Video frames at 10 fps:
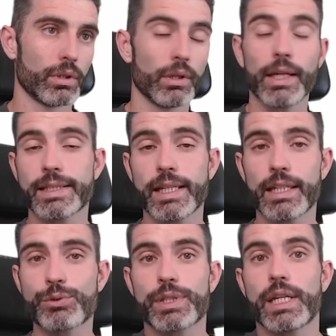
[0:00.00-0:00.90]
Like I said,
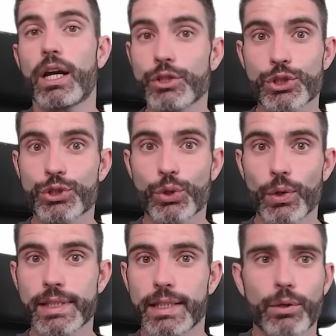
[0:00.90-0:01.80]
this was a conscious
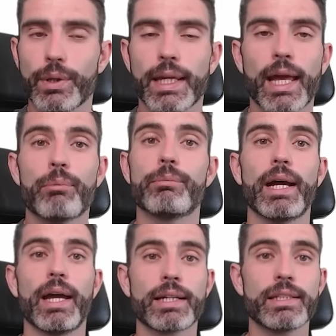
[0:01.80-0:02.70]
choice, it didn't really happen by
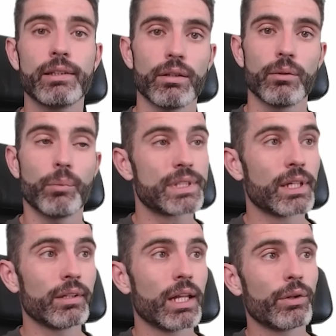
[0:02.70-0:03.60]
accident, but
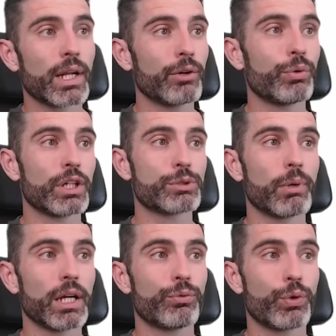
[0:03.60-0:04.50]
still, now that I finished
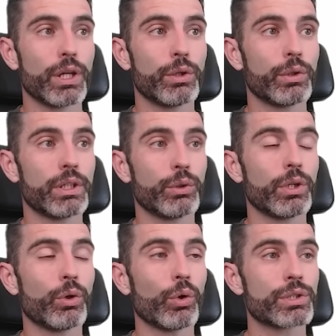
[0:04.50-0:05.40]
my free Unity
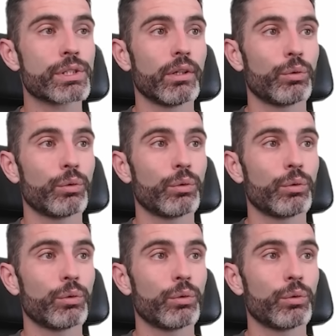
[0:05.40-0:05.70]
2D course,